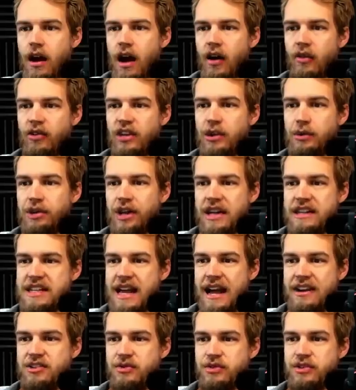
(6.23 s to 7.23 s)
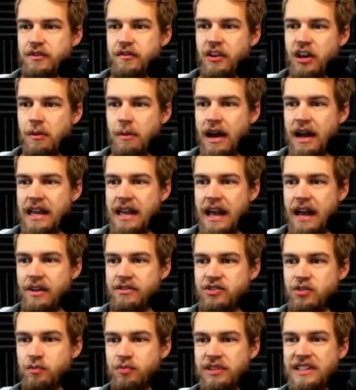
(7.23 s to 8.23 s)
I really would like to add you as a friend of my account,
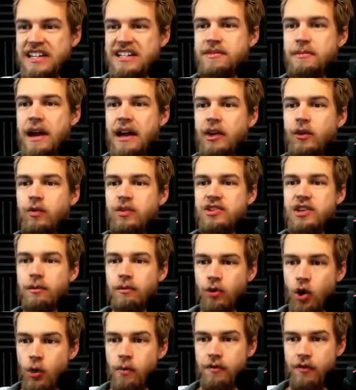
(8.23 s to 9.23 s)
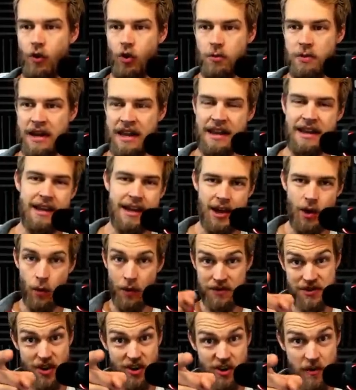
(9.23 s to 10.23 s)
so please make some room for me. We'll
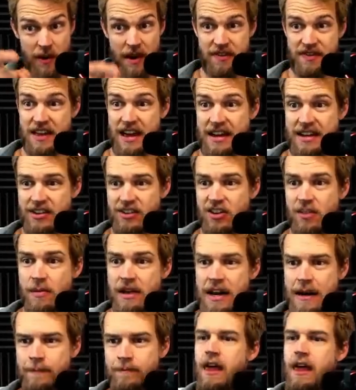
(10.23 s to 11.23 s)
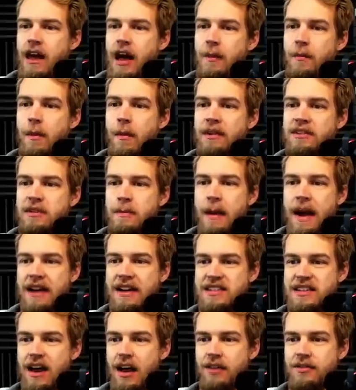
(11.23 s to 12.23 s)
talk about that here in a minute. I'm about to
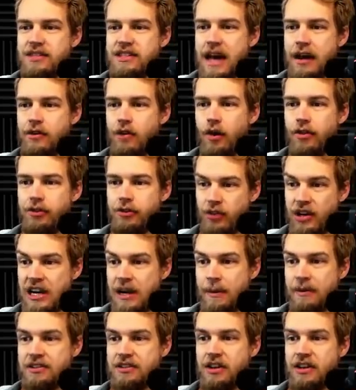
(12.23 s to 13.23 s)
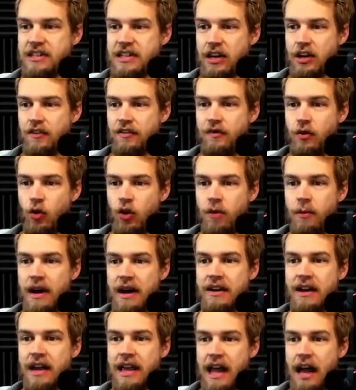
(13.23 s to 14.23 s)
max out Town Hall 3 and about to go to Town Hall 4,
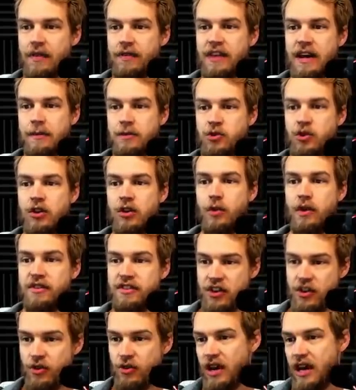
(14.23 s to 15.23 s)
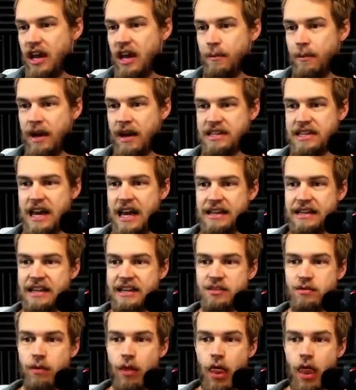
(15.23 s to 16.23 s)
my account that I'm doing with you. My tag
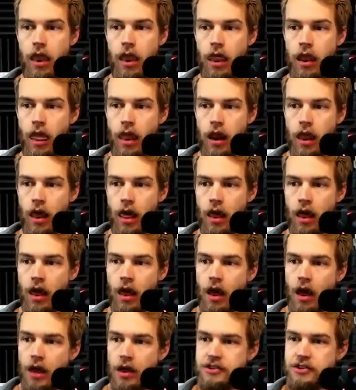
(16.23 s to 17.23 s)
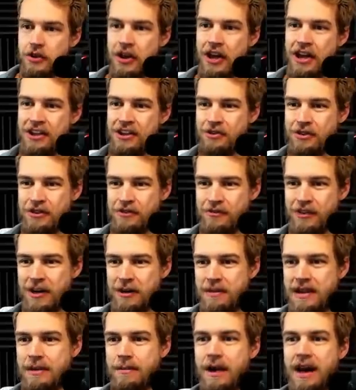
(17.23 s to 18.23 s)
is blah, blah, blah, So you can friend
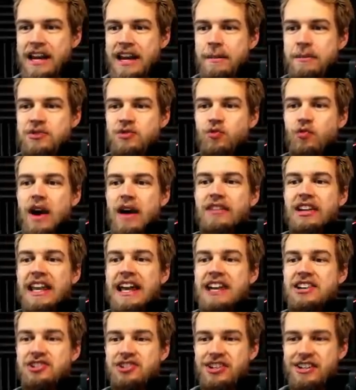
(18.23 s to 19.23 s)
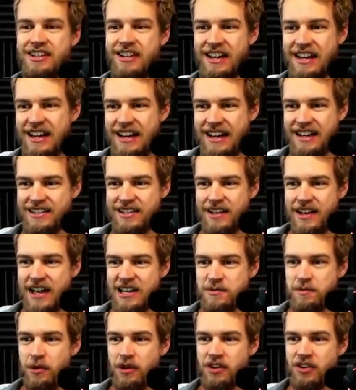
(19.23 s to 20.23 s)
me. My name is Revelation. It's the
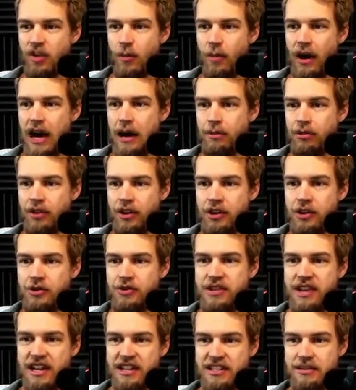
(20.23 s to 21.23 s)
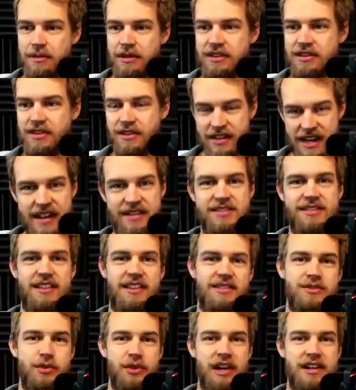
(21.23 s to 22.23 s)
last book in the Bible, the New Testament. Yes,
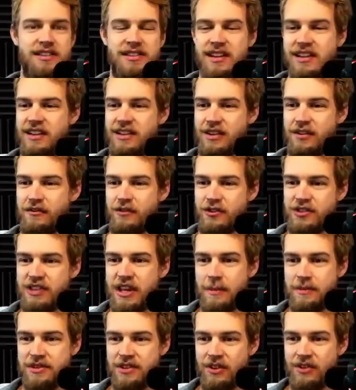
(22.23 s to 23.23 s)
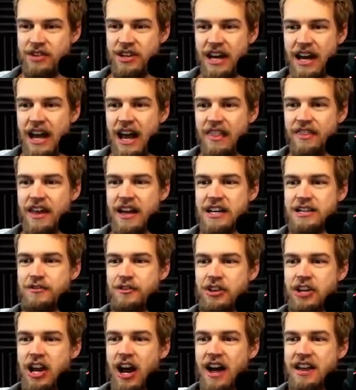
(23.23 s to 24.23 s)
that's what I said in the first episode. Thanks for
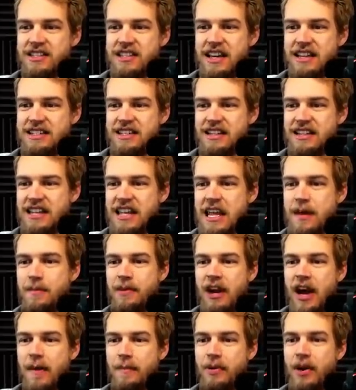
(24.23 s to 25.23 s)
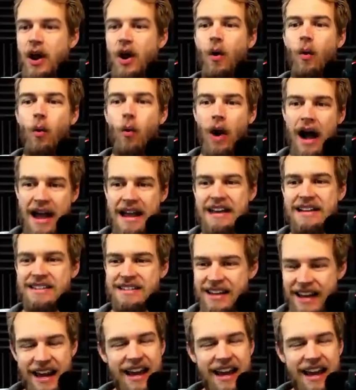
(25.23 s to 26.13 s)
the content and keep it up, Wyatt.